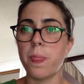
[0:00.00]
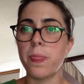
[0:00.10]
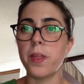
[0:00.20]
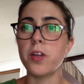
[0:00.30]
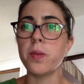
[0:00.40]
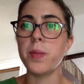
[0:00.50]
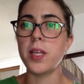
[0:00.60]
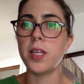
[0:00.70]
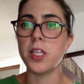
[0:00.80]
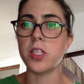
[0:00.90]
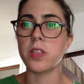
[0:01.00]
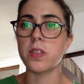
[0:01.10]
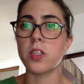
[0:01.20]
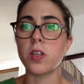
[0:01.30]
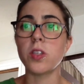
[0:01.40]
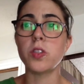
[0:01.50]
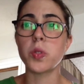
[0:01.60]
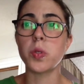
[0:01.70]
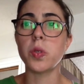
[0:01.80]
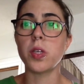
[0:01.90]
The European nations took
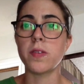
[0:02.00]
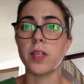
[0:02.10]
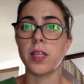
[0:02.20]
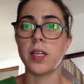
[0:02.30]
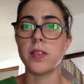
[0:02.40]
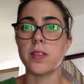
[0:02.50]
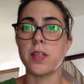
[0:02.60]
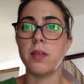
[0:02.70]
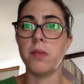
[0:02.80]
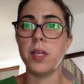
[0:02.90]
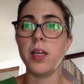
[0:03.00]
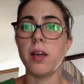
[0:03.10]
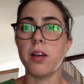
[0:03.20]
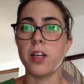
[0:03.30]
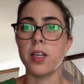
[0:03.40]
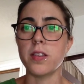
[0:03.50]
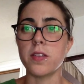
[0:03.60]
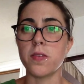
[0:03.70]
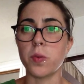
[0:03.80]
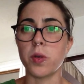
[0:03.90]
control of the lands in many areas of
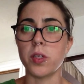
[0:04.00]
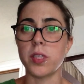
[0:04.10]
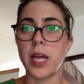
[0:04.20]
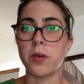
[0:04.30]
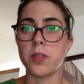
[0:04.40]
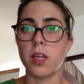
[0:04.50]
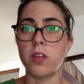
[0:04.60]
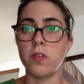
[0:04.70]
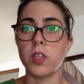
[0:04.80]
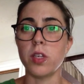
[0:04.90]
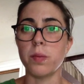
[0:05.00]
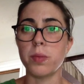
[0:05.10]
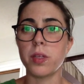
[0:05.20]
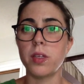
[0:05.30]
the world outside of Europe.